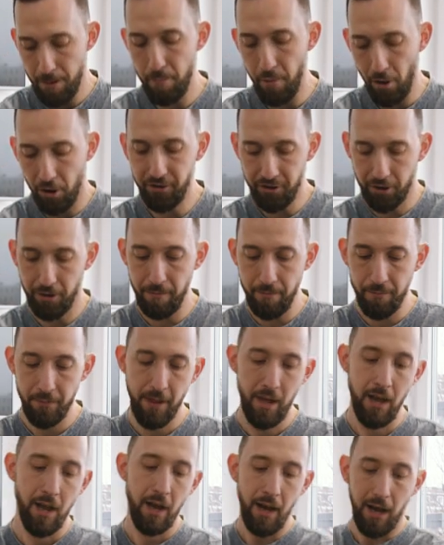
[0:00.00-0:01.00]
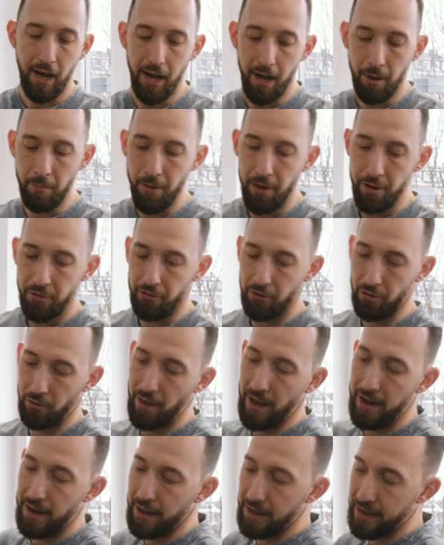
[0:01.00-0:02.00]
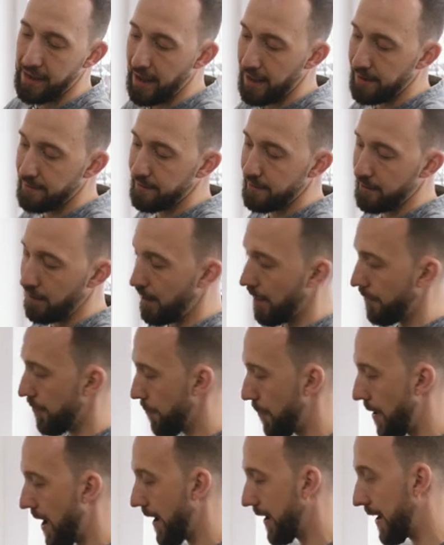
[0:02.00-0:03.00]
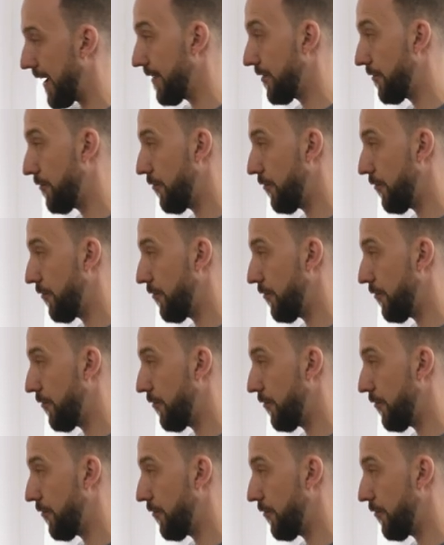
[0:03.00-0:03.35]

the bottom um, so that I get the leather bag as